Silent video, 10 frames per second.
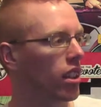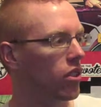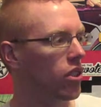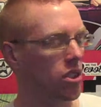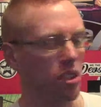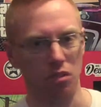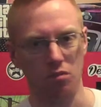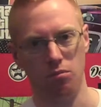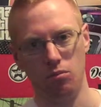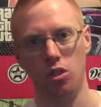that are
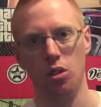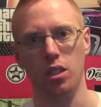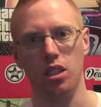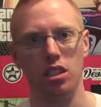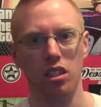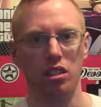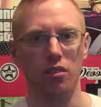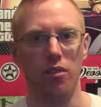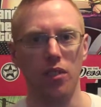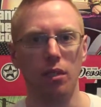2 inches of
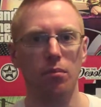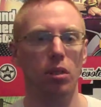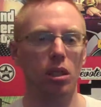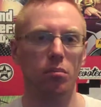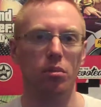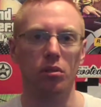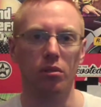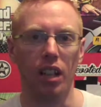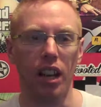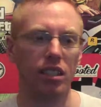thick bulletproof
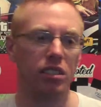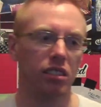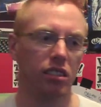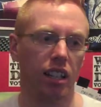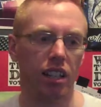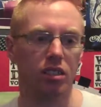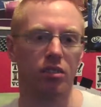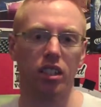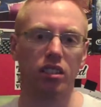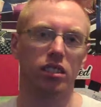glass, and yet the
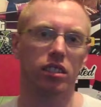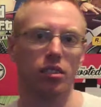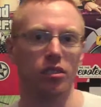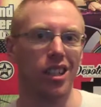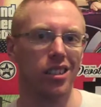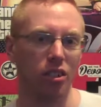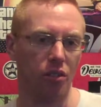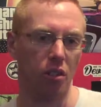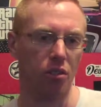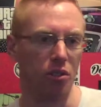wrestler still gets
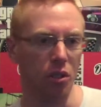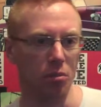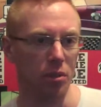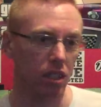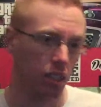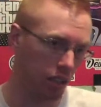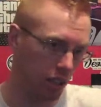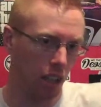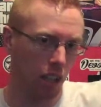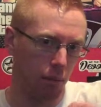thrown through them, and they
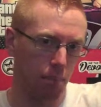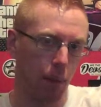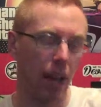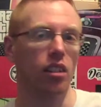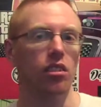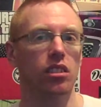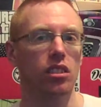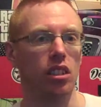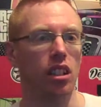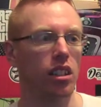bang on the
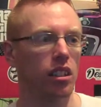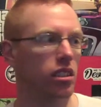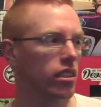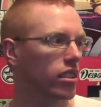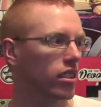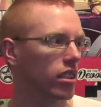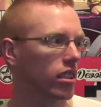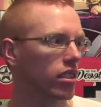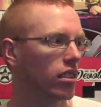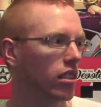side and
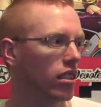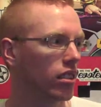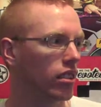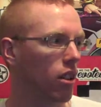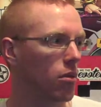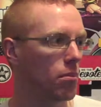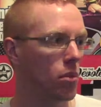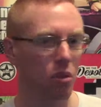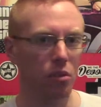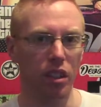you know,
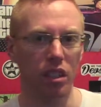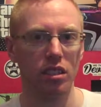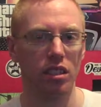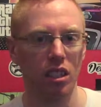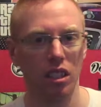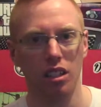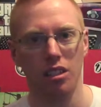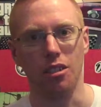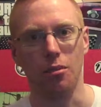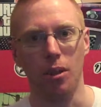move it.
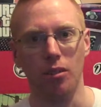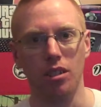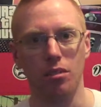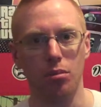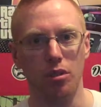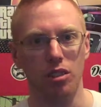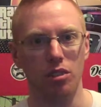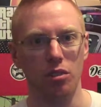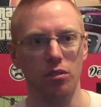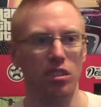So apparently they're pretty
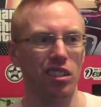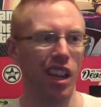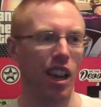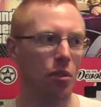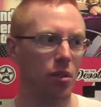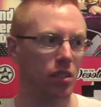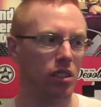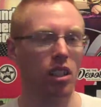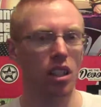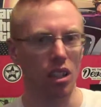tough. However,
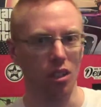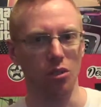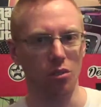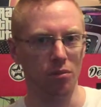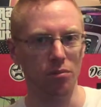a good